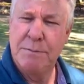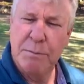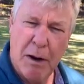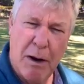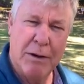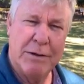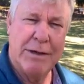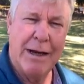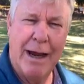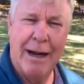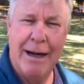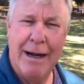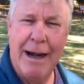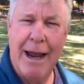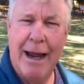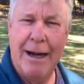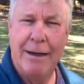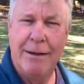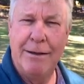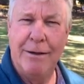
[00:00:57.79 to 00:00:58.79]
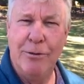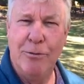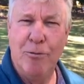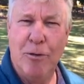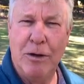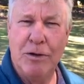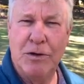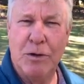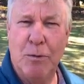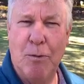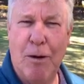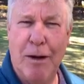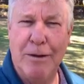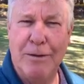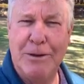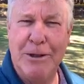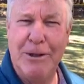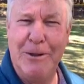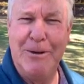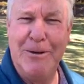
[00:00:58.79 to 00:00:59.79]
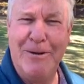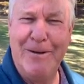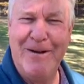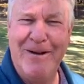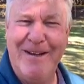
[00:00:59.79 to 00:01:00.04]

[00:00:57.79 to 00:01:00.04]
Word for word: Ponch had an attitude once in a while too.